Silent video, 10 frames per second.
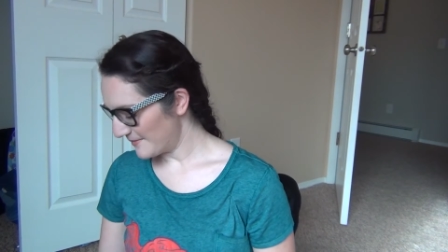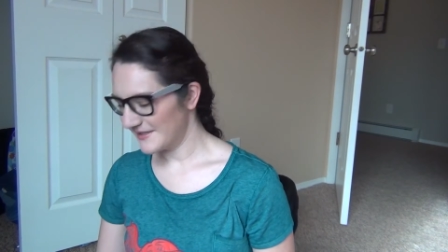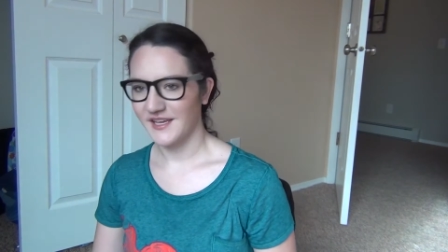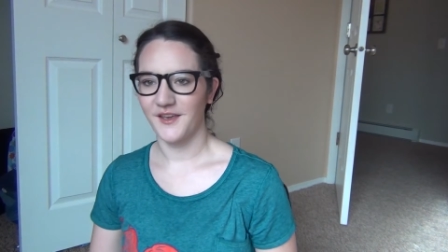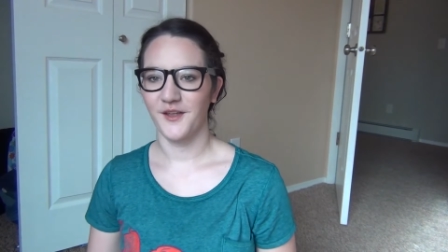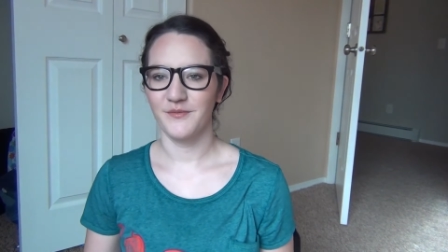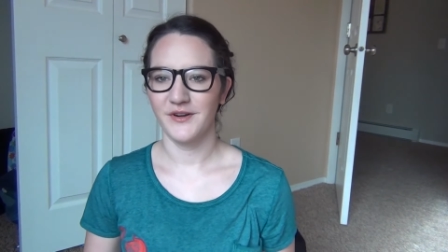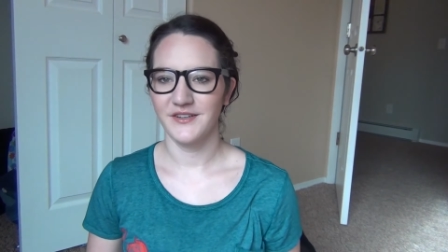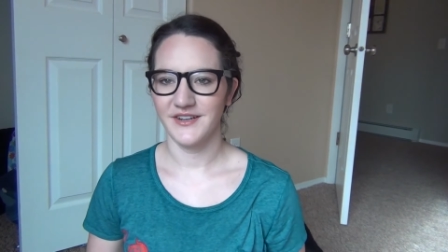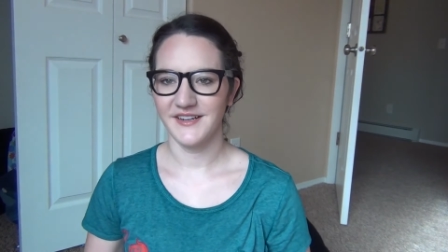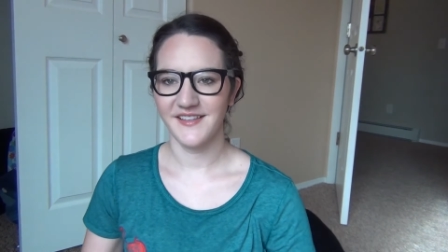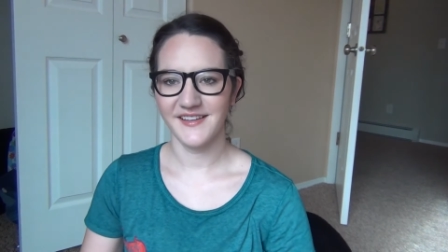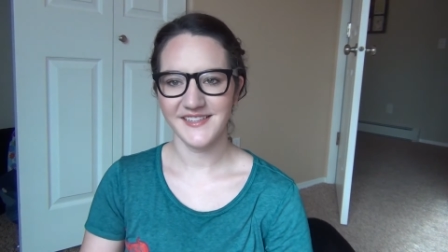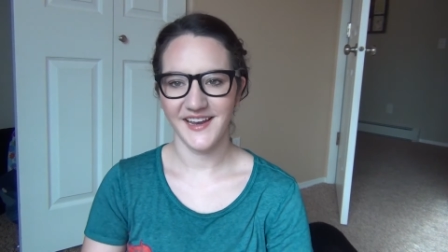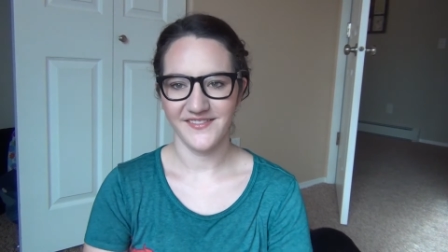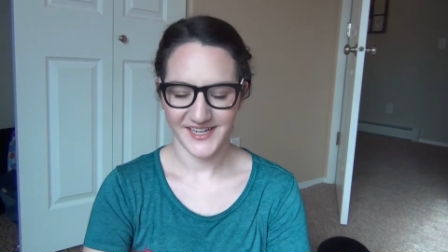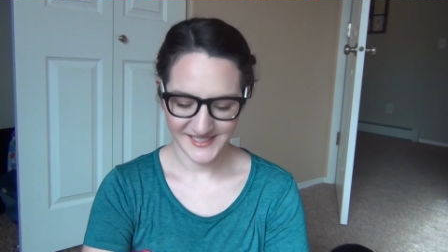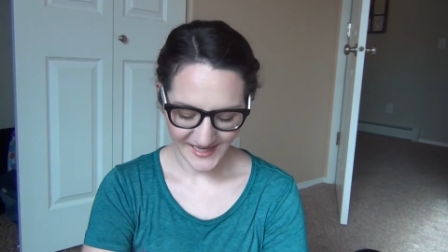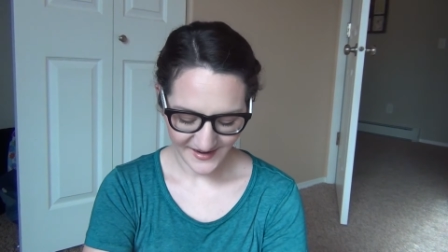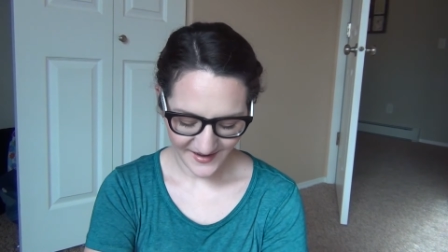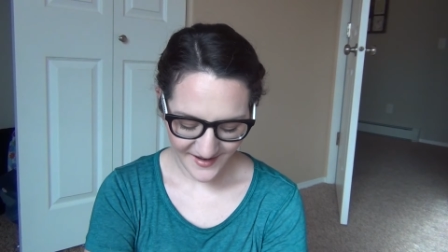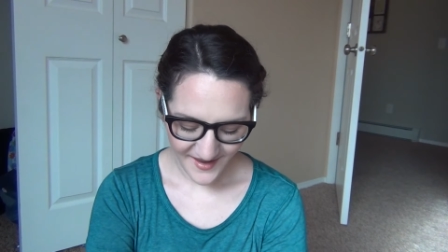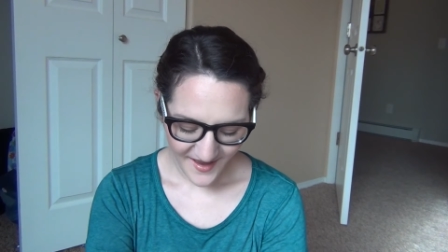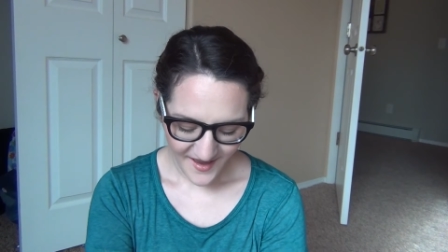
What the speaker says: particular project, so that's kind of exciting.